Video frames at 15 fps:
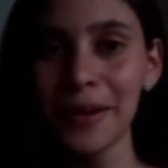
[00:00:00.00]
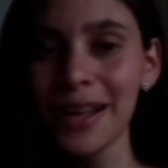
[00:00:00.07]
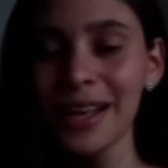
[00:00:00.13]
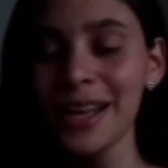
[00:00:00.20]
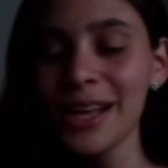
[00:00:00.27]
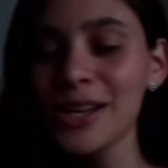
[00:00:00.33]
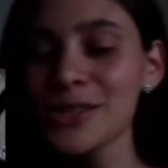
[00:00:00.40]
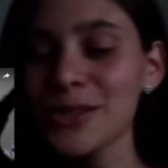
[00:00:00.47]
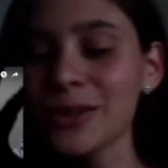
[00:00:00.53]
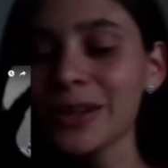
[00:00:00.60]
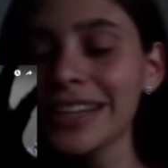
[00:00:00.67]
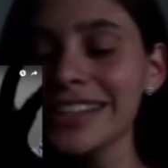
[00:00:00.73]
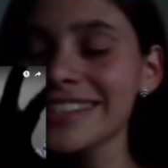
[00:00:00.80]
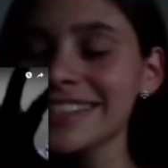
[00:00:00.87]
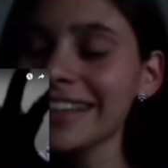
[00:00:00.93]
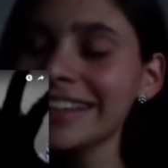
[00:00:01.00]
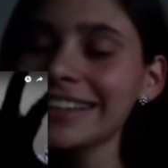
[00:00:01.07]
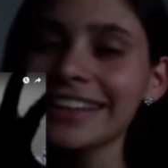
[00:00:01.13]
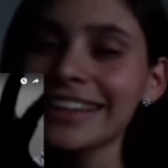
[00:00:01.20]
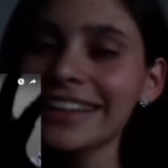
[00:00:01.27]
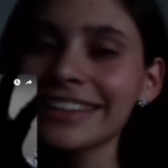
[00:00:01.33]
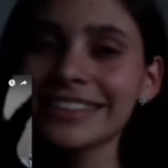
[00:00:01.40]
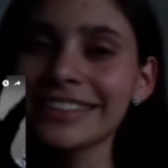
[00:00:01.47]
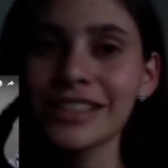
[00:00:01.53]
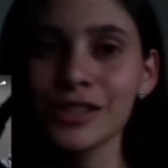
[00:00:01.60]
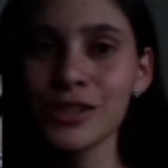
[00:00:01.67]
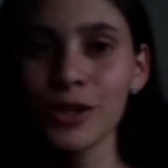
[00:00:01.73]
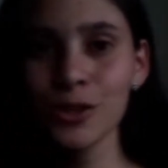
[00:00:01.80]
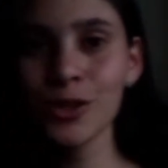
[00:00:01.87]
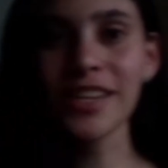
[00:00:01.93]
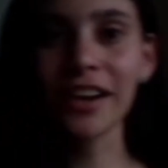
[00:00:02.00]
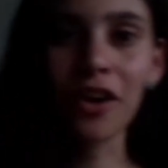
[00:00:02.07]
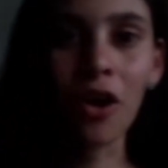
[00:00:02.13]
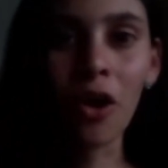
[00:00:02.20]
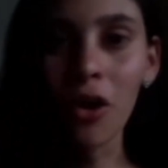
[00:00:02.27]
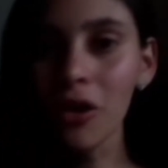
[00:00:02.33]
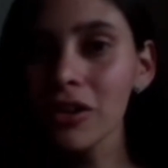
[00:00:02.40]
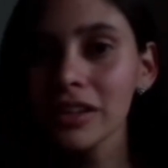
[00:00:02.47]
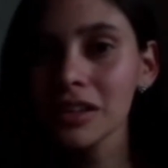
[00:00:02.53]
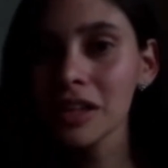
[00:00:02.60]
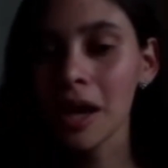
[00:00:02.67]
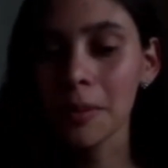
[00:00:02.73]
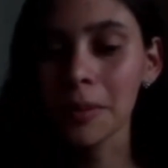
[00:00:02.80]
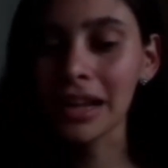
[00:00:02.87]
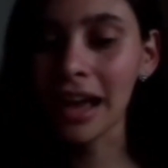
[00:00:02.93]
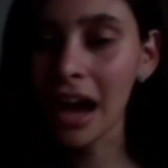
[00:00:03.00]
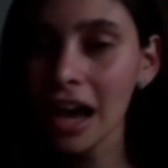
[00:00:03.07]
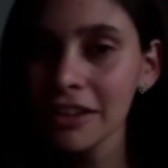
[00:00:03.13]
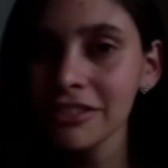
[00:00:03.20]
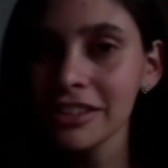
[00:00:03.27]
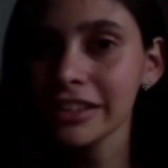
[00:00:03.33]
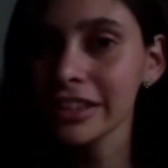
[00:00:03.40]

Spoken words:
So let's say that the doctors are holding him alive and he